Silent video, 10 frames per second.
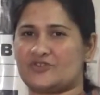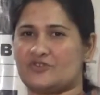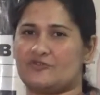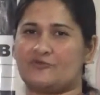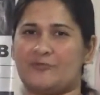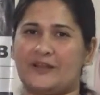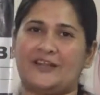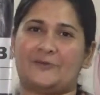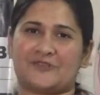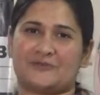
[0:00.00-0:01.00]
So you've
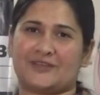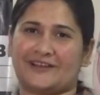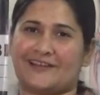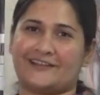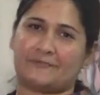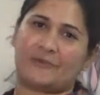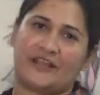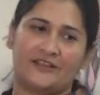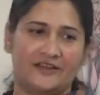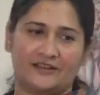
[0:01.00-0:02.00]
picked up something like
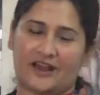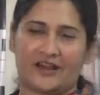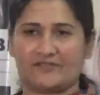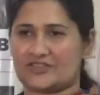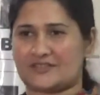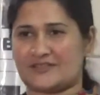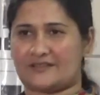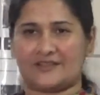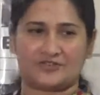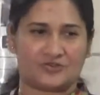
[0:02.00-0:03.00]
playing guitar, which has
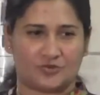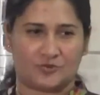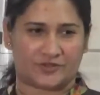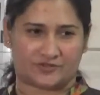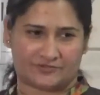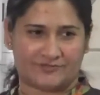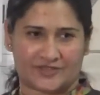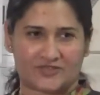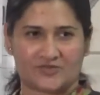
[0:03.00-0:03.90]
nothing to do with that